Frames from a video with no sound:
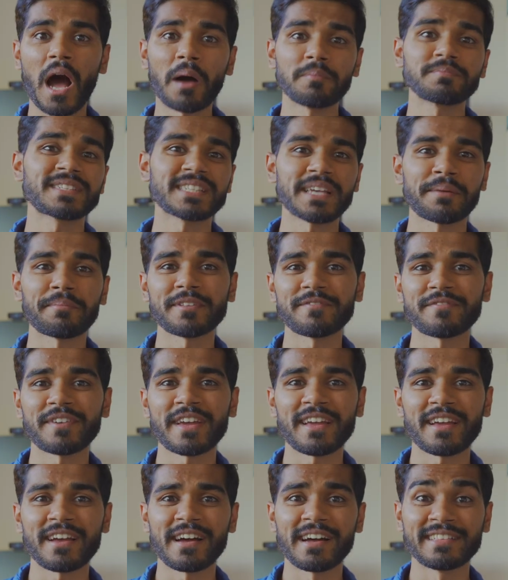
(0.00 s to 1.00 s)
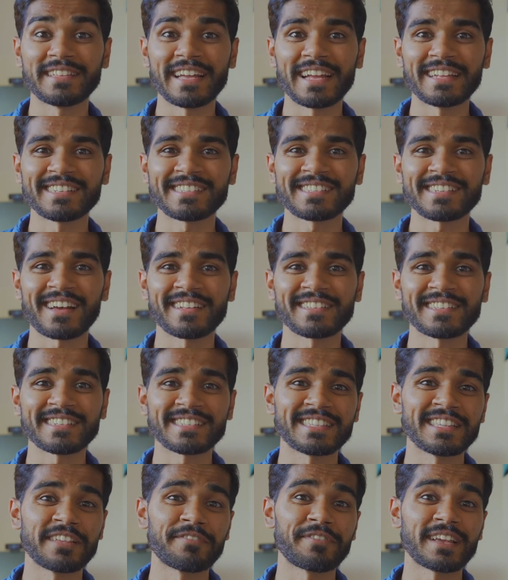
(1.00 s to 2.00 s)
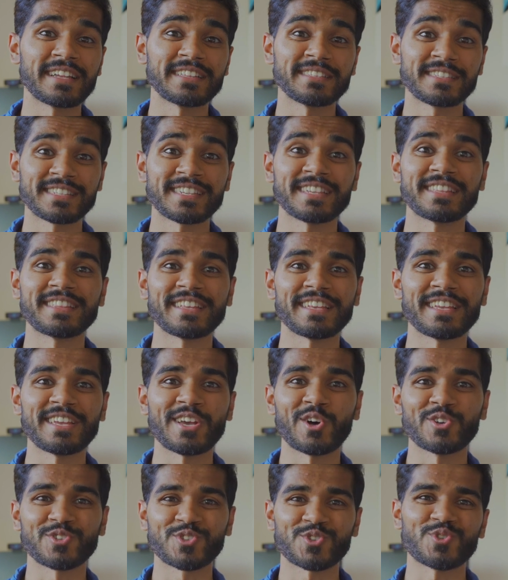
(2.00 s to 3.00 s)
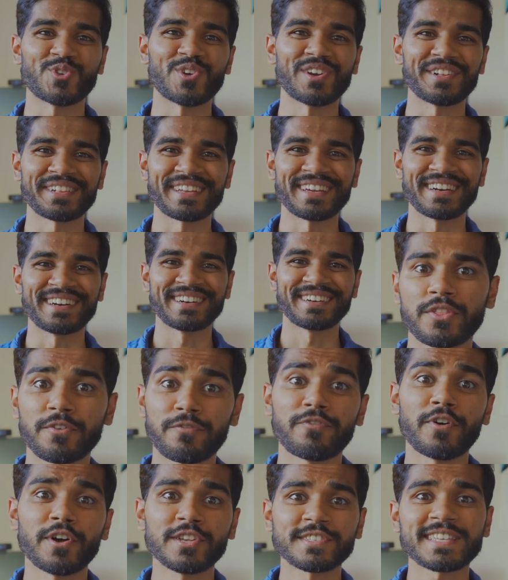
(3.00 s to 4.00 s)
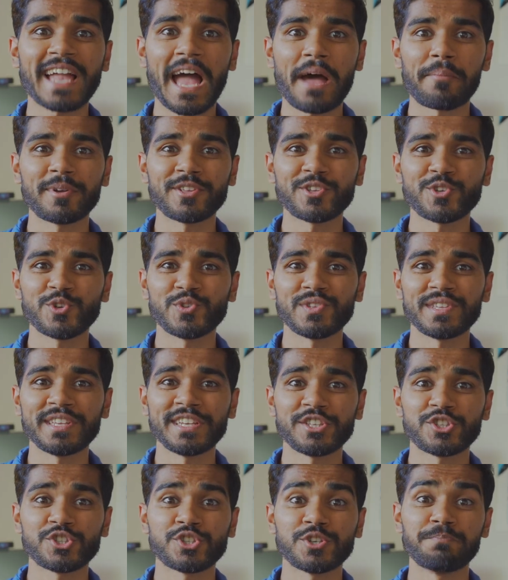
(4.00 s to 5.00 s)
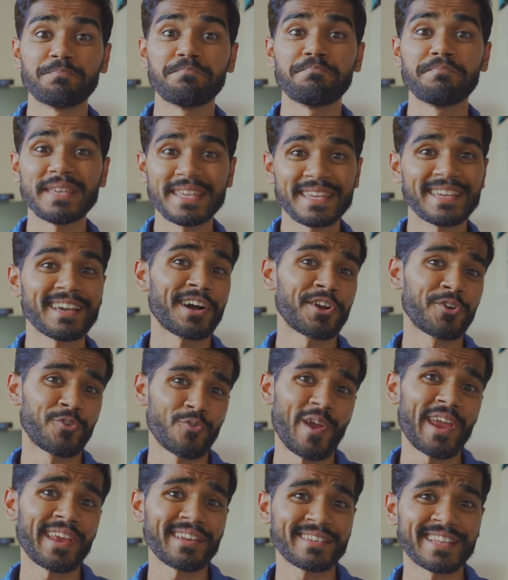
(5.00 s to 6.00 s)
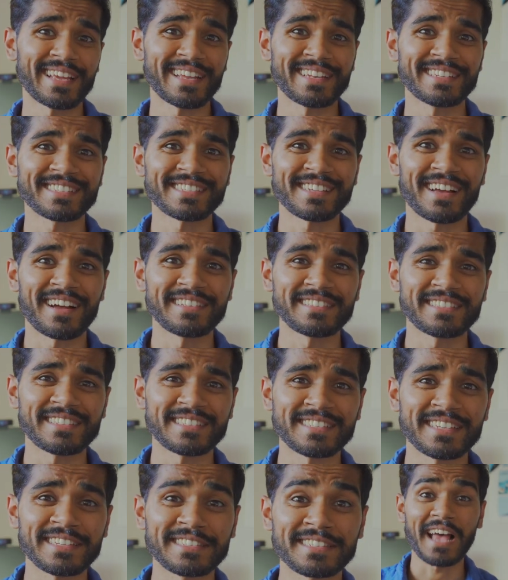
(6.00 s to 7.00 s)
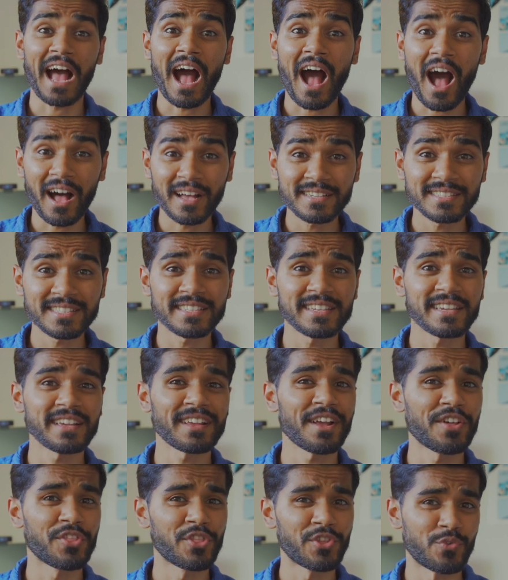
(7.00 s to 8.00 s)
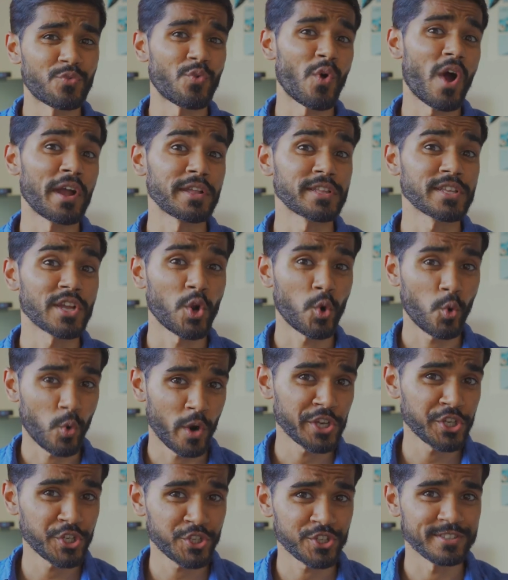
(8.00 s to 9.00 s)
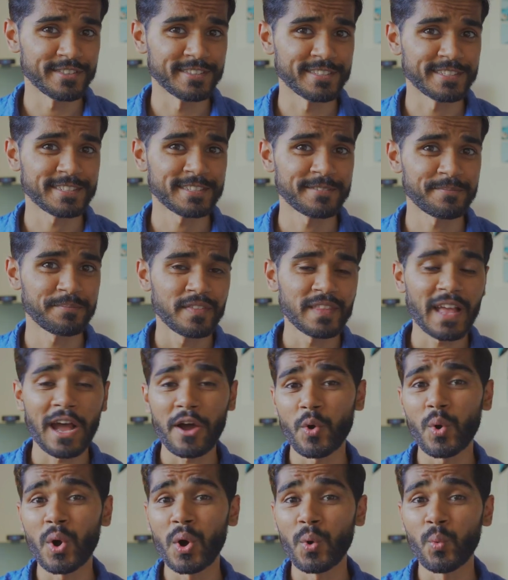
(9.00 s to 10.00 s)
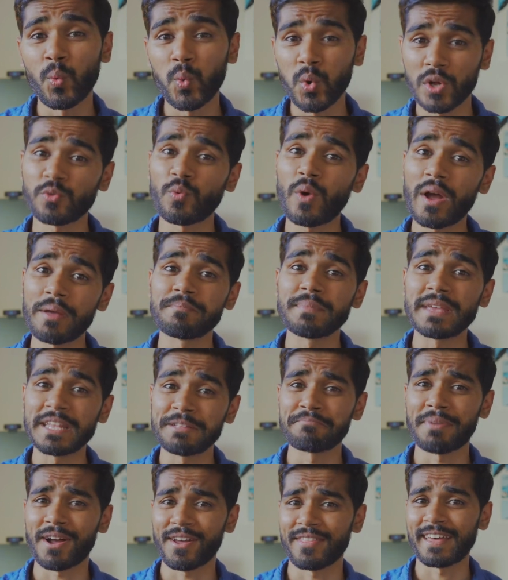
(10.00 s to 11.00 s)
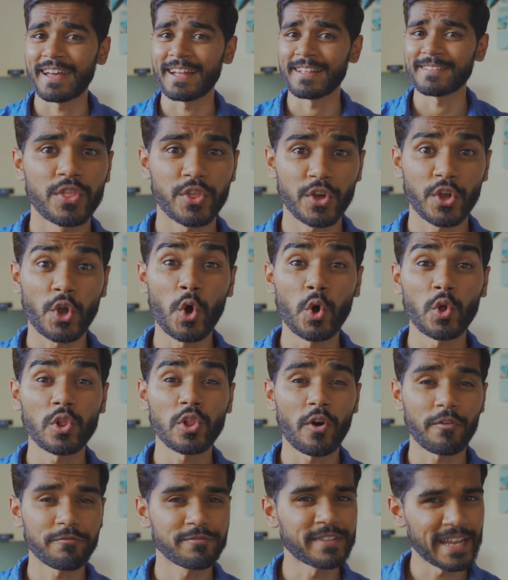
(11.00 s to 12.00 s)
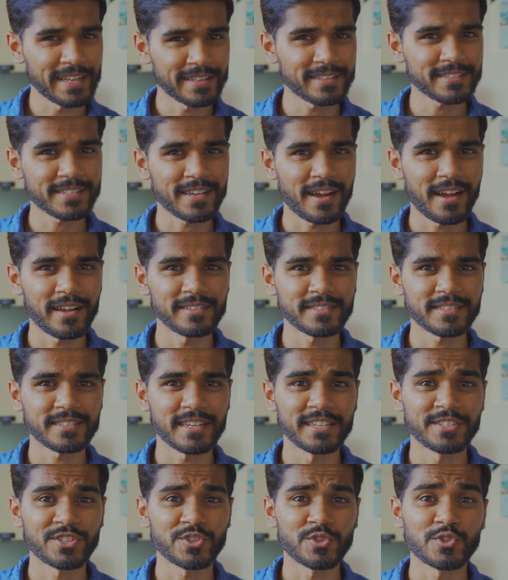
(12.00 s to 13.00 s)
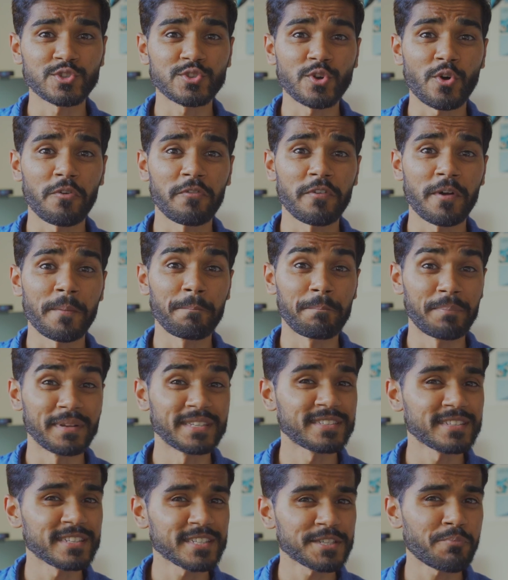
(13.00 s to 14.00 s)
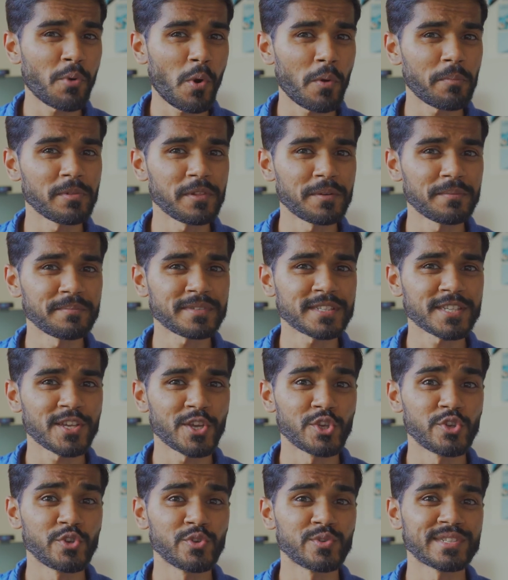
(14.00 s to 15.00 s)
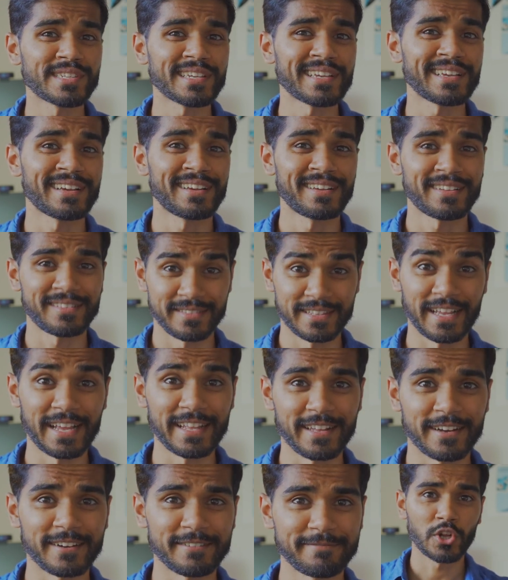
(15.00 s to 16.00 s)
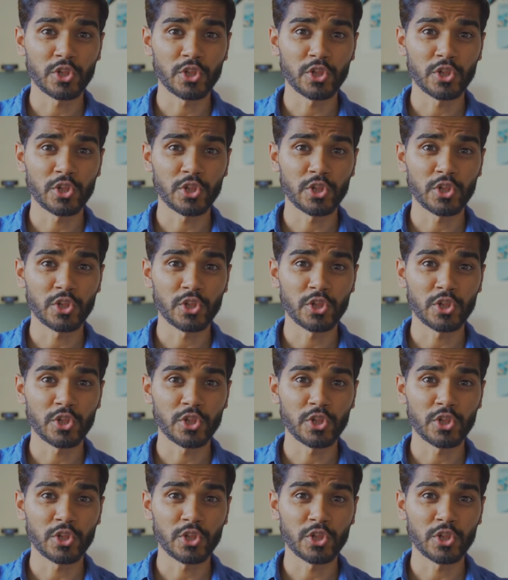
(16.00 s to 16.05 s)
I'm Samanvay, a data scientist living in Sydney, Australia. The first habit you need to be a great data scientist is asking the right questions. Now, what do I mean by that? The goal of data science is to solve business problems using data.